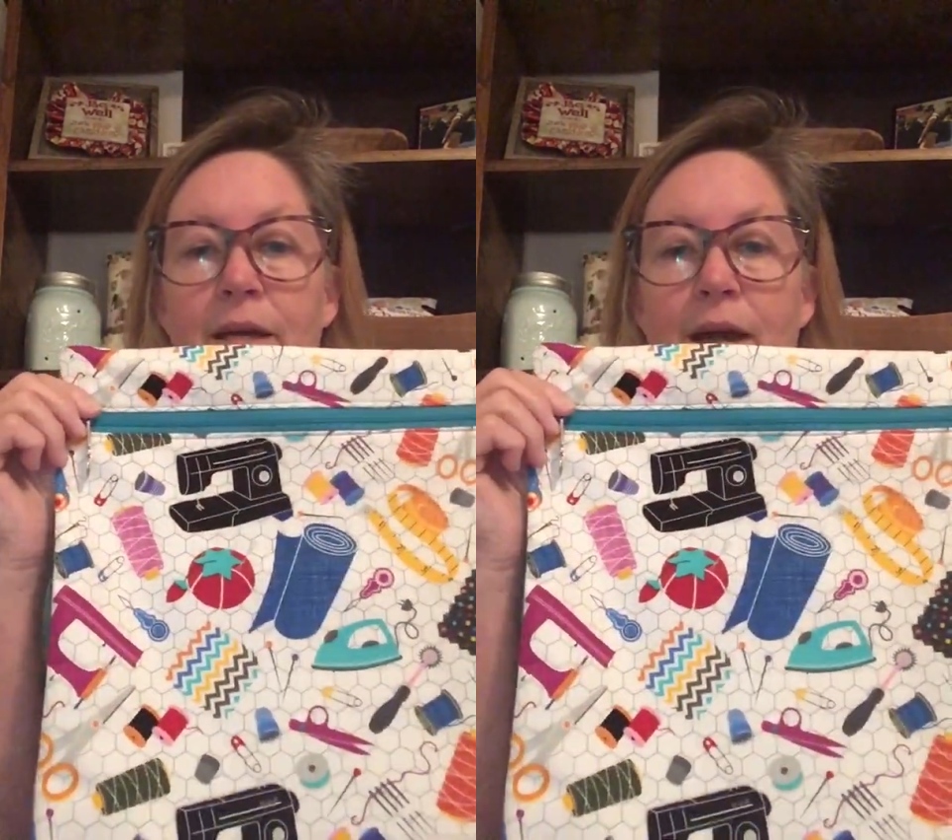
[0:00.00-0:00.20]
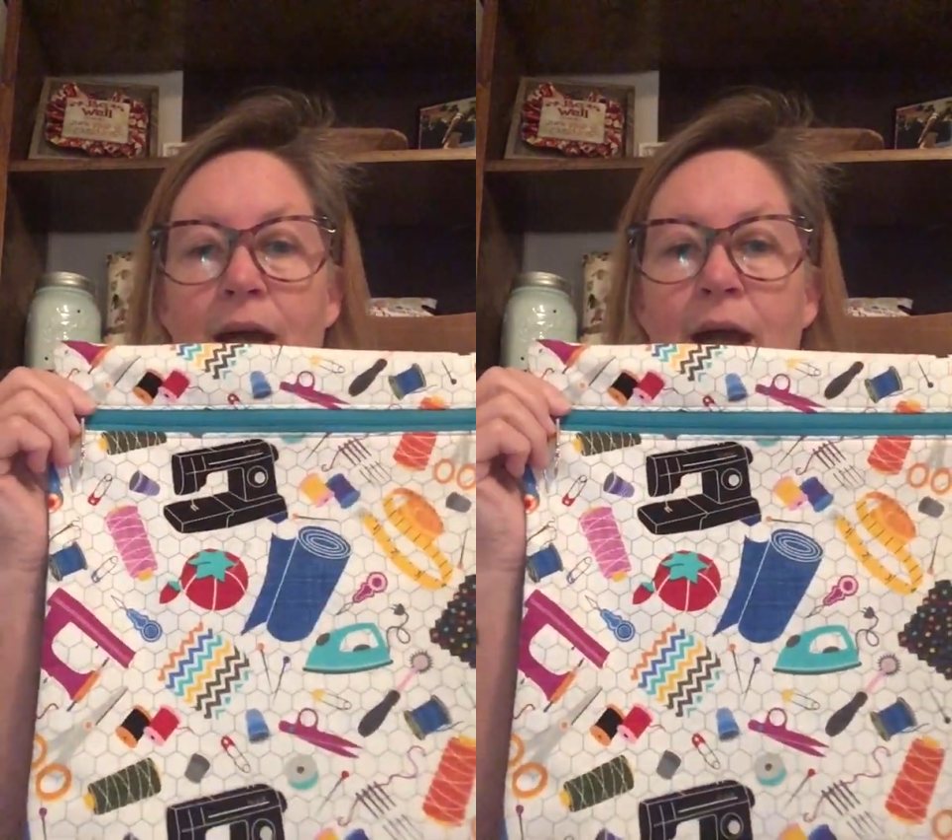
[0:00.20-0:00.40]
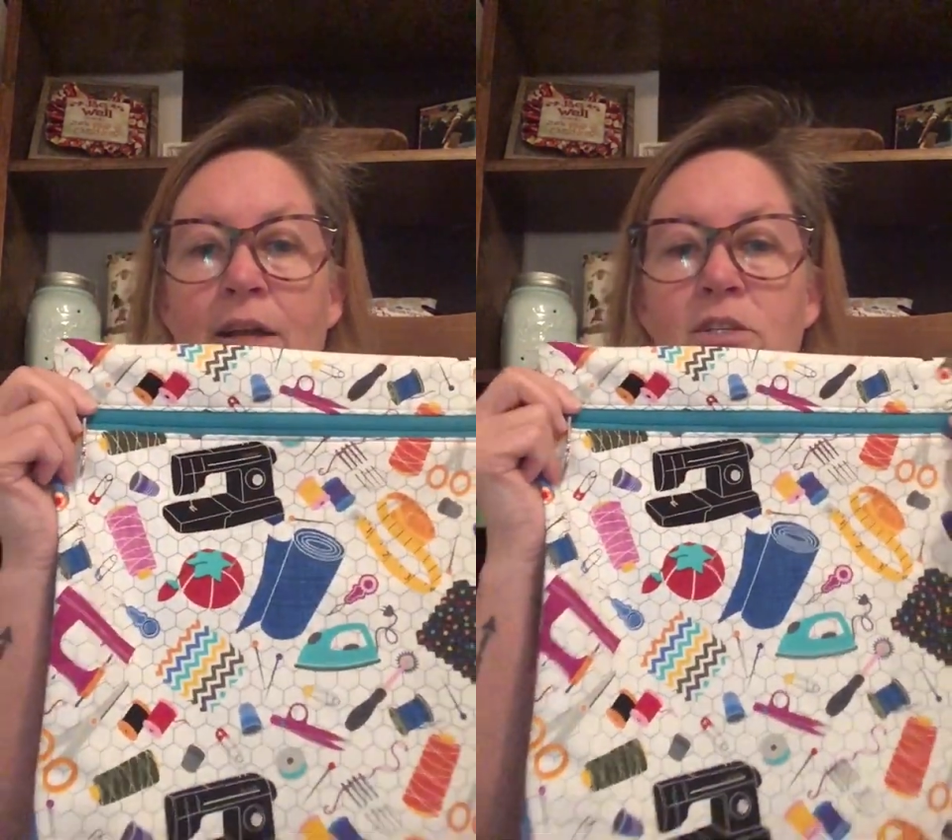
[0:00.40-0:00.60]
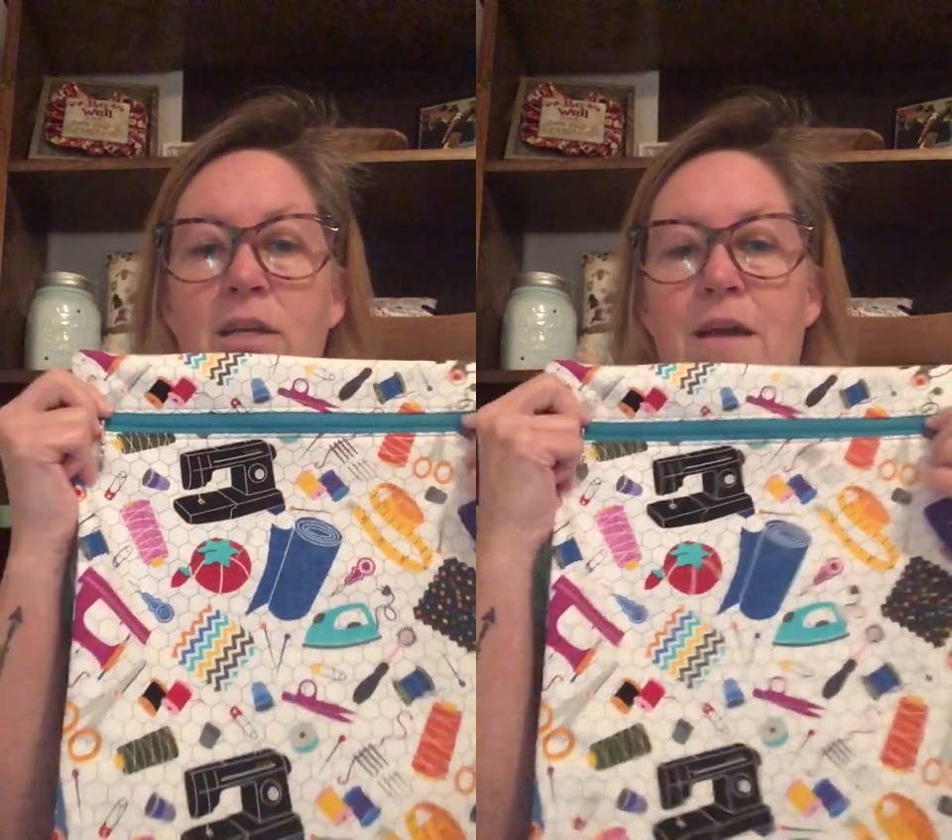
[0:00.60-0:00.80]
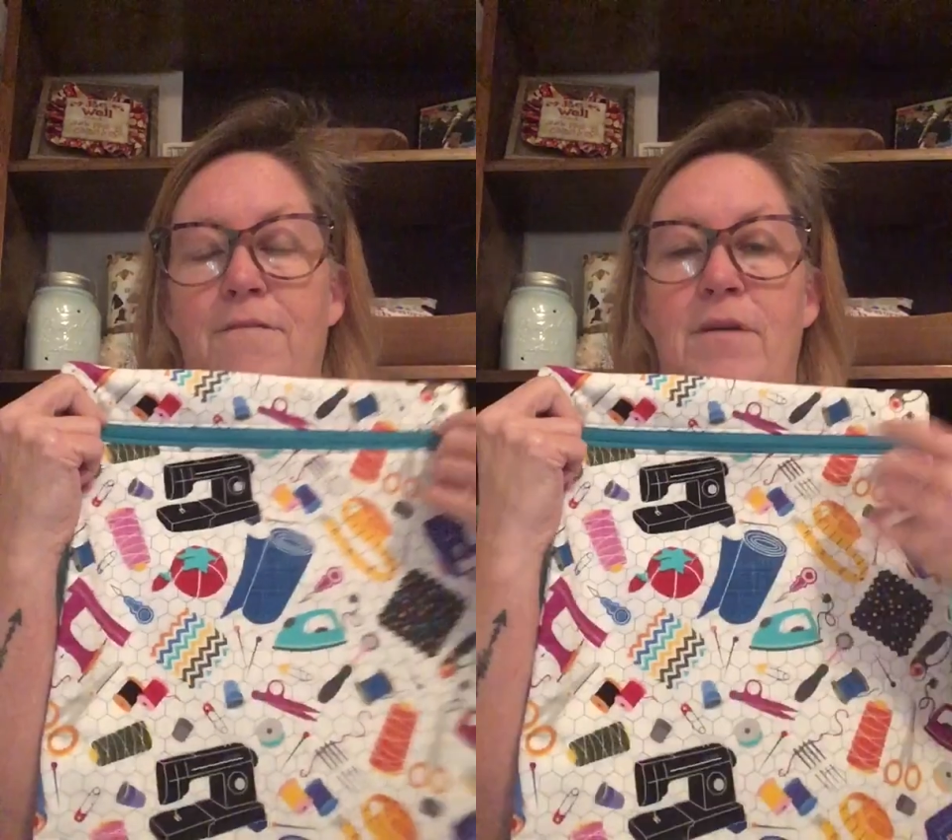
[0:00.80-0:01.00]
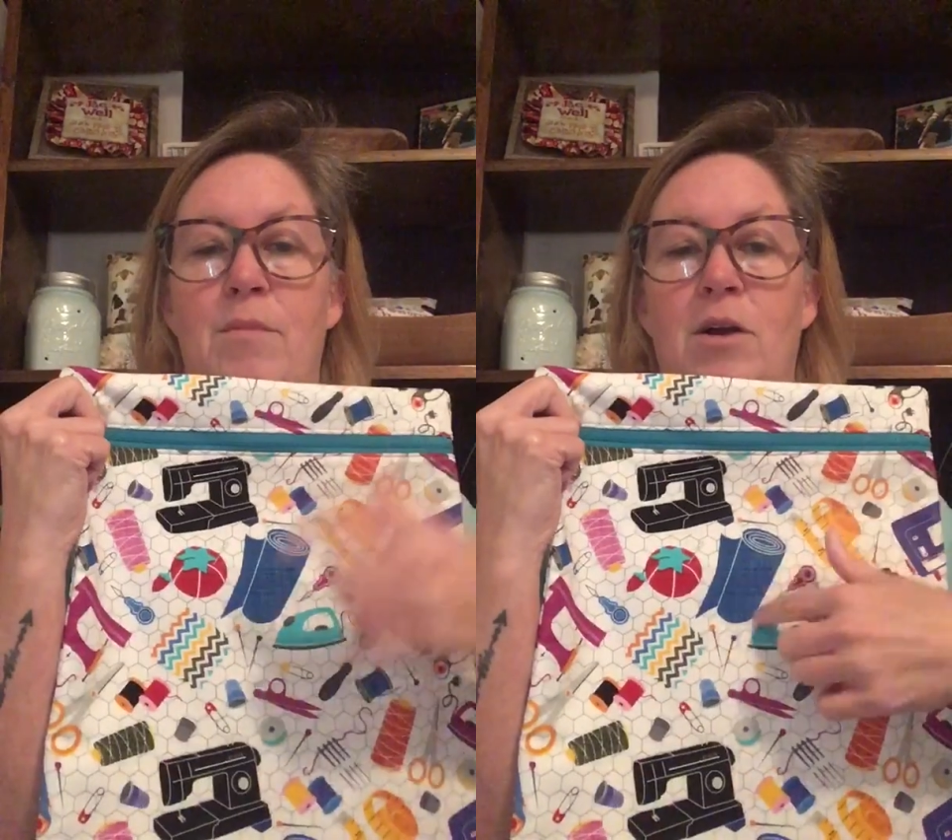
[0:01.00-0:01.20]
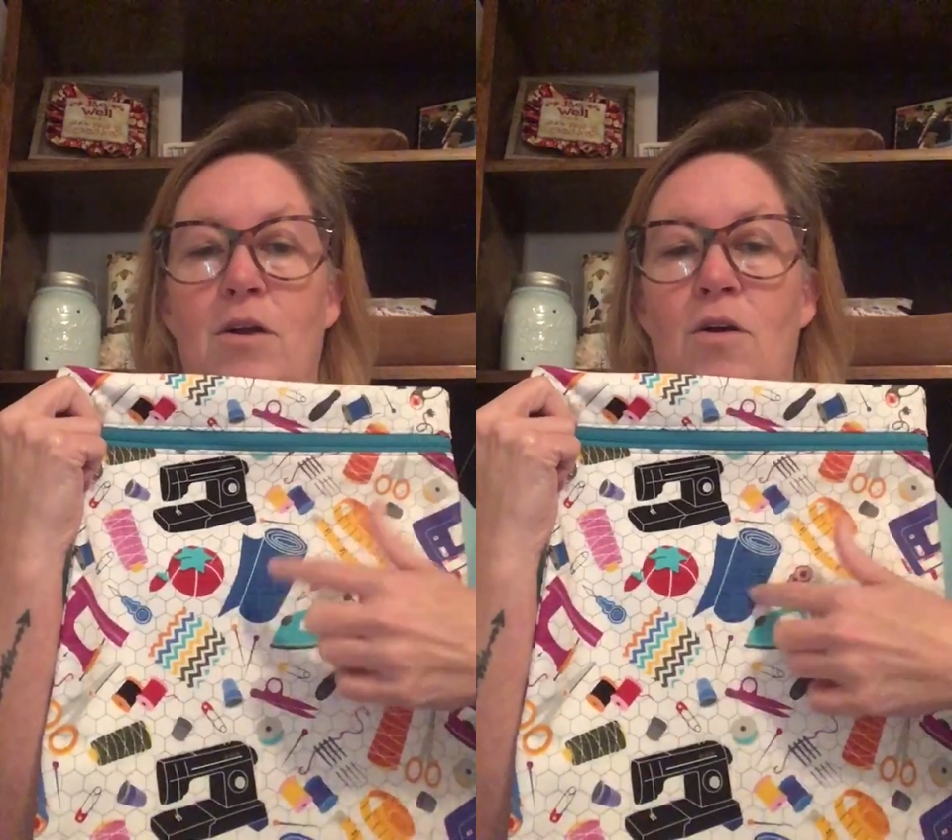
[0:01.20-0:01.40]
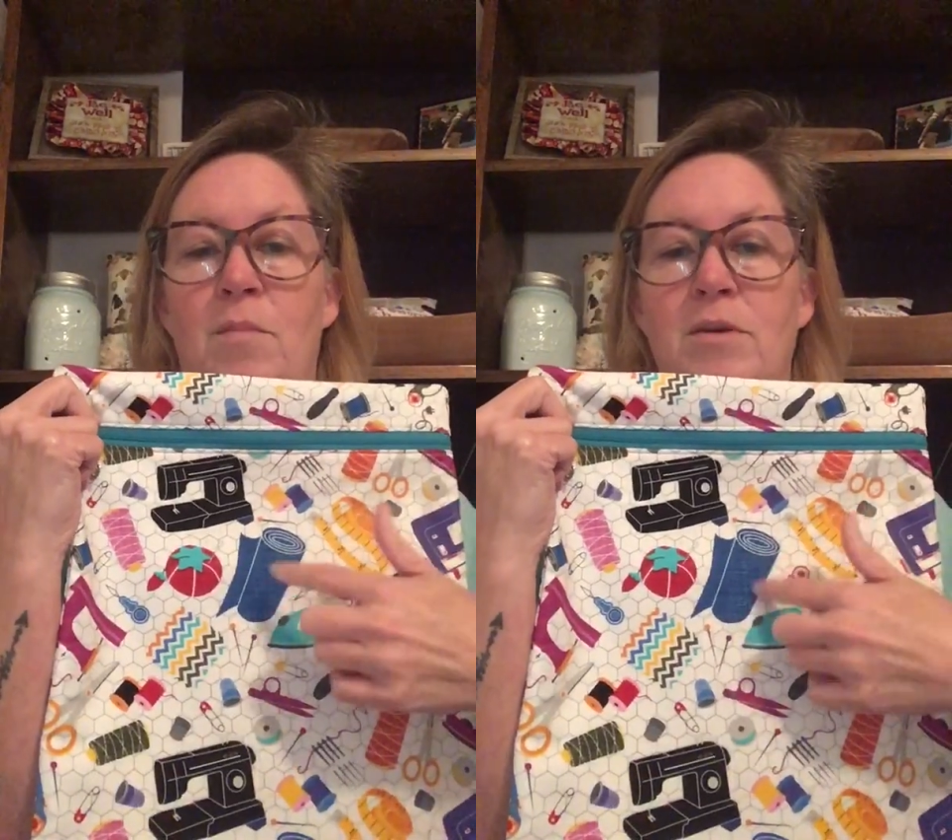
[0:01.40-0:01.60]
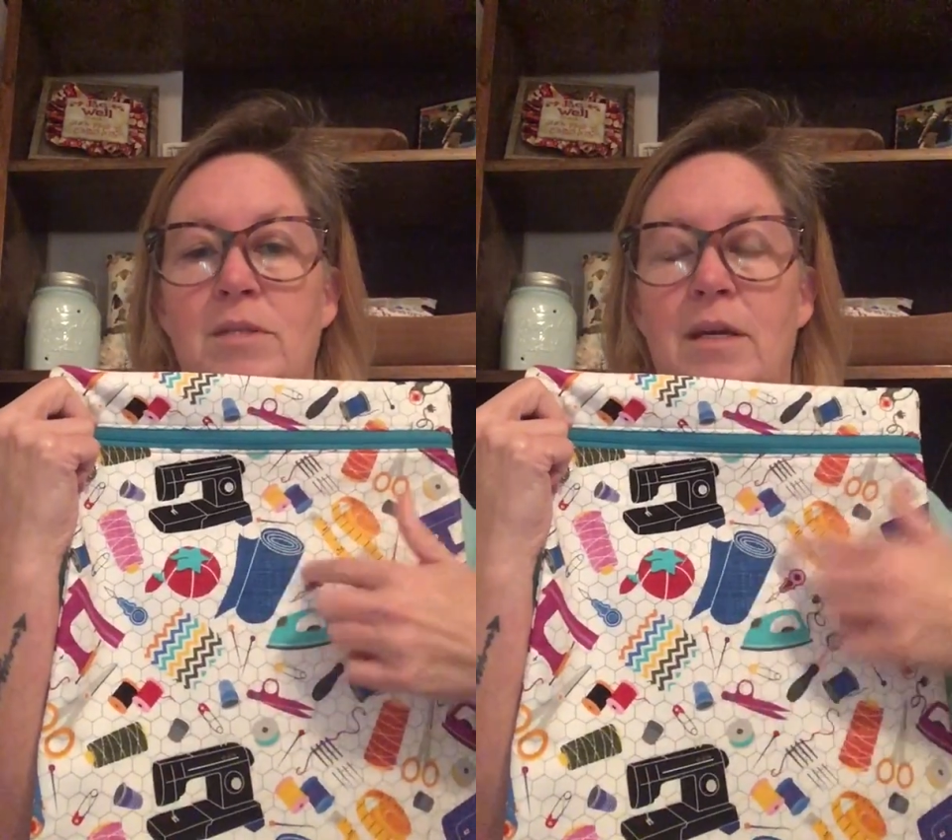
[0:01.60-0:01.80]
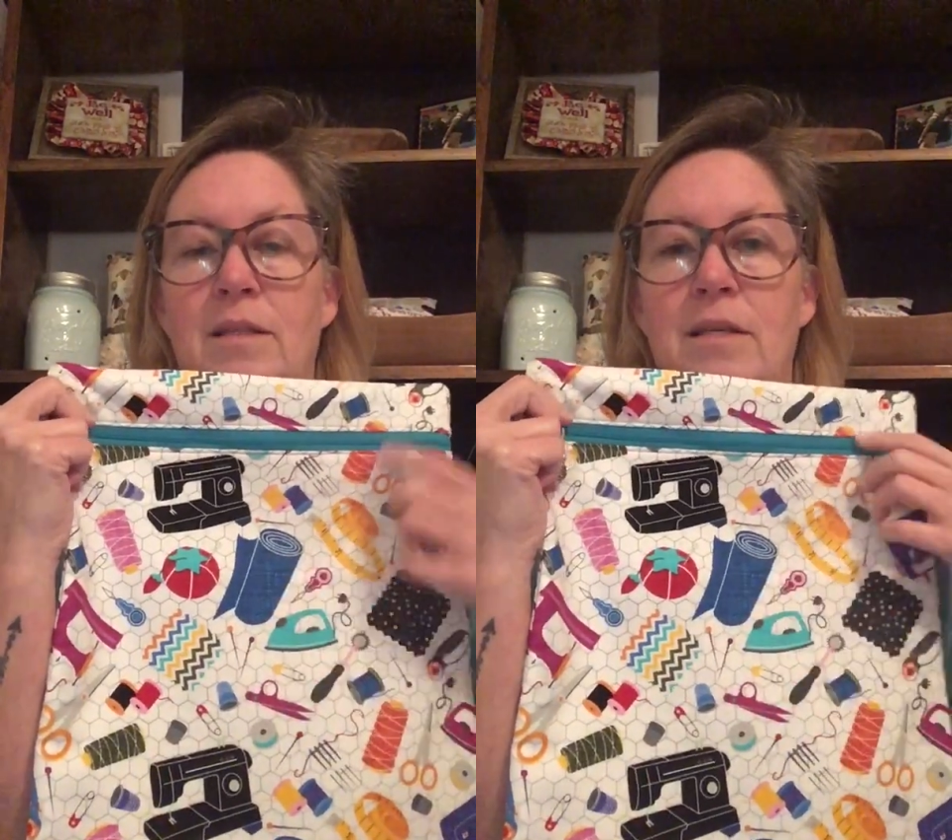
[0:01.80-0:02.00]
I actually have fabric almost
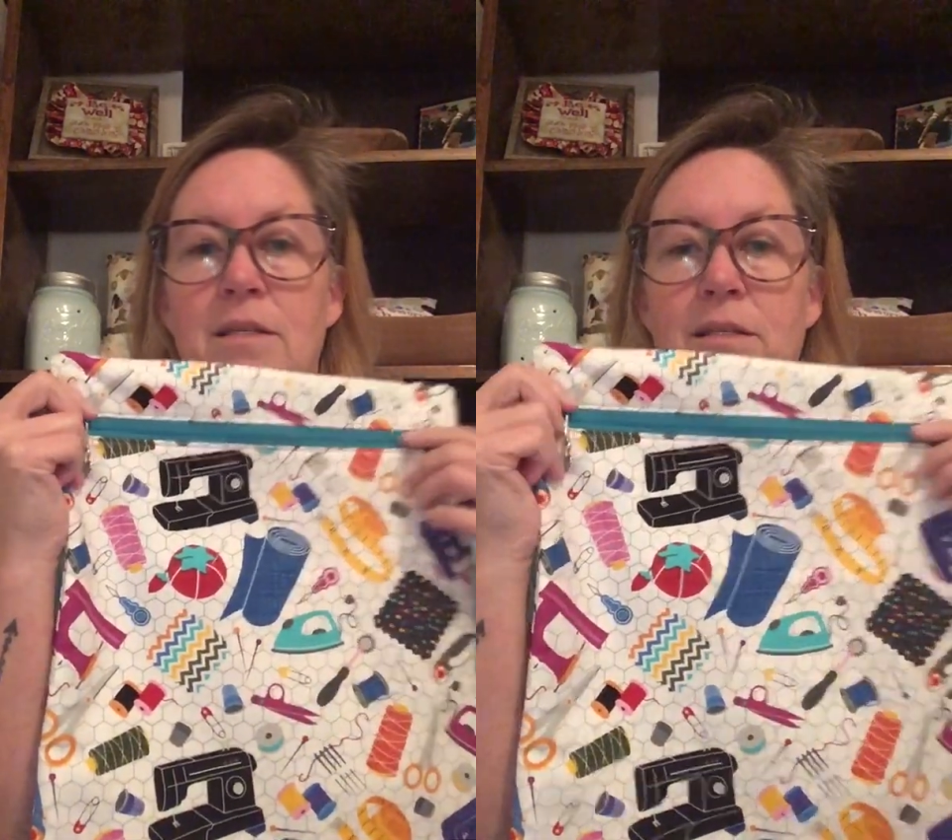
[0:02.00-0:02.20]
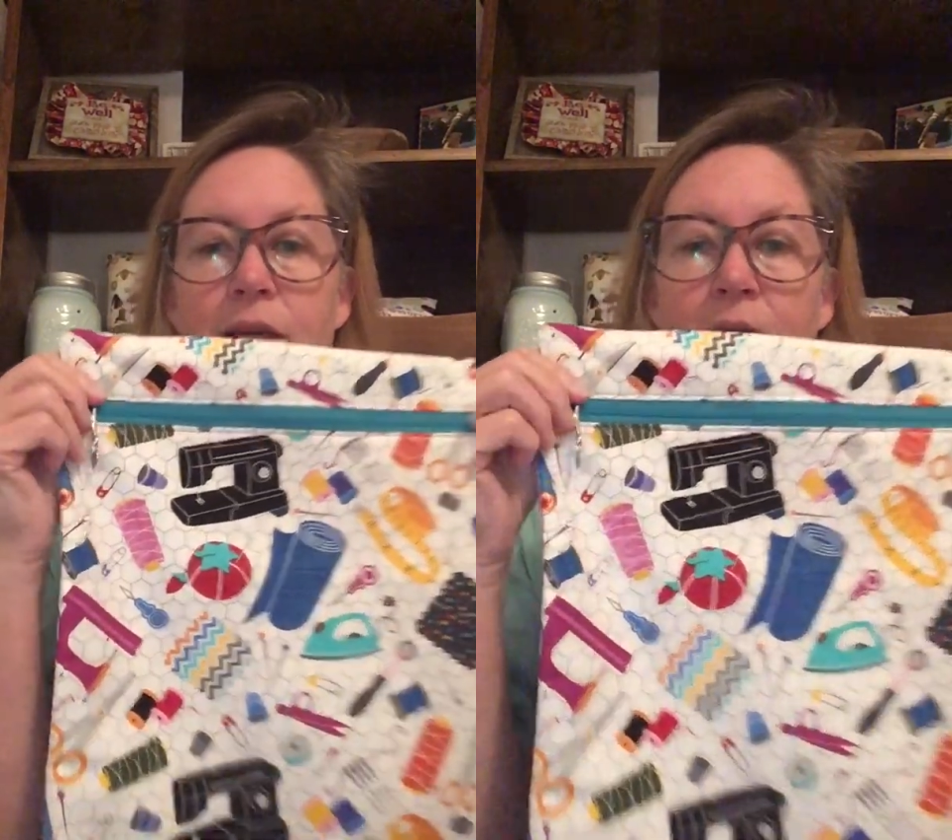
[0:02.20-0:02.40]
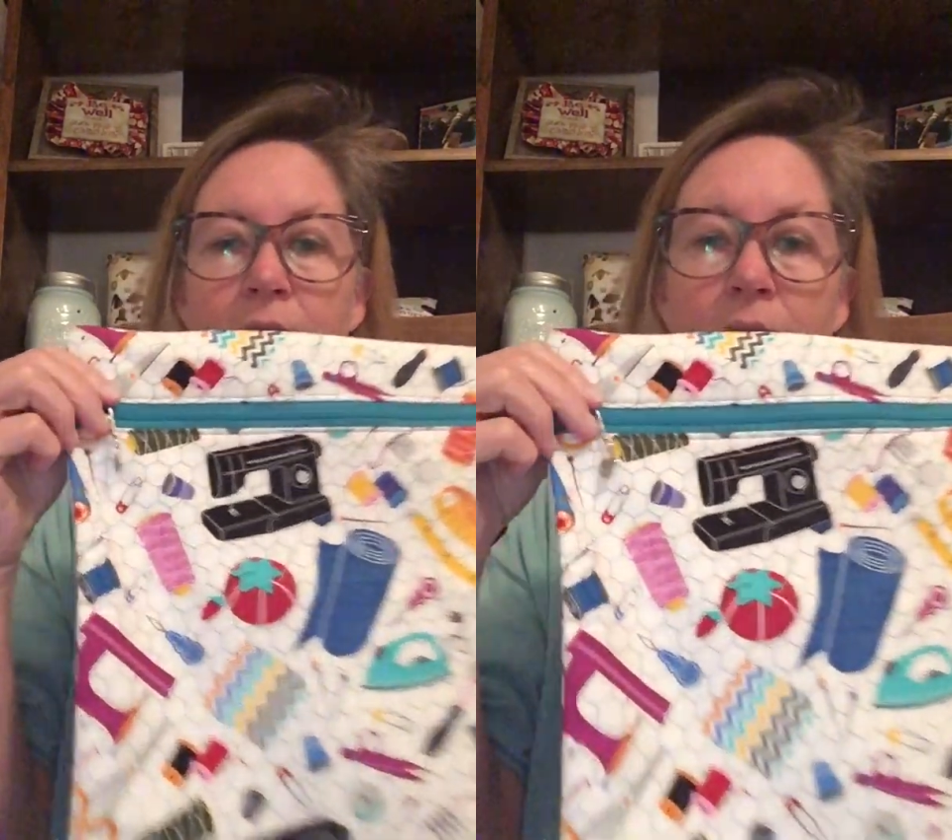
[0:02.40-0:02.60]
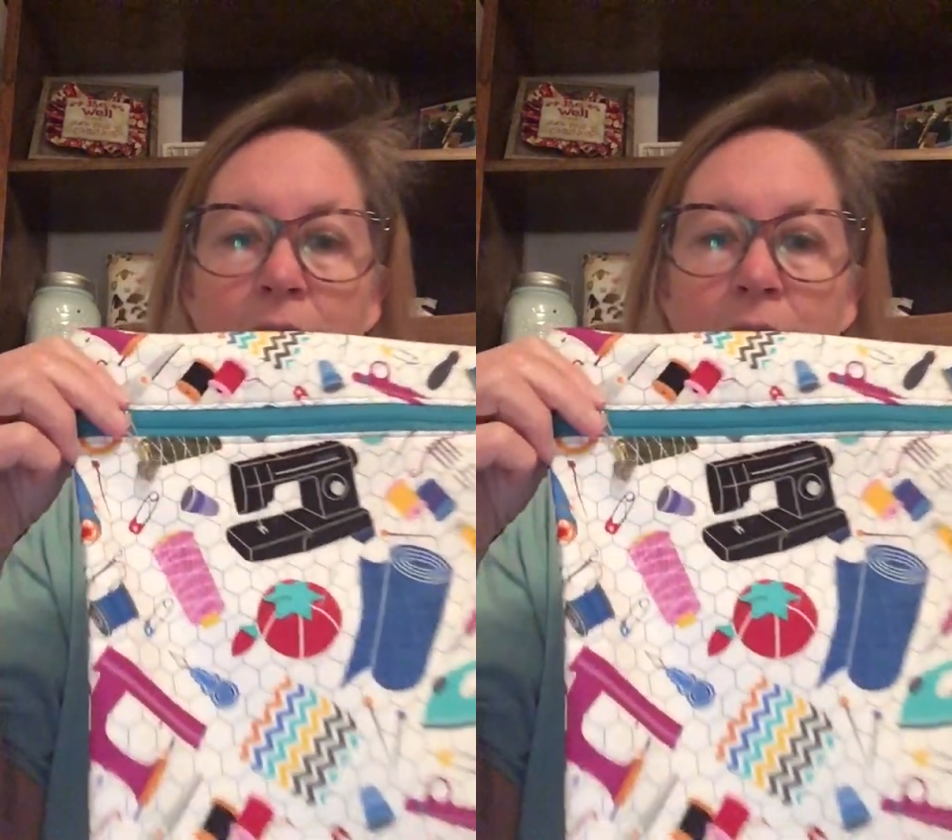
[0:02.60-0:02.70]
like this that I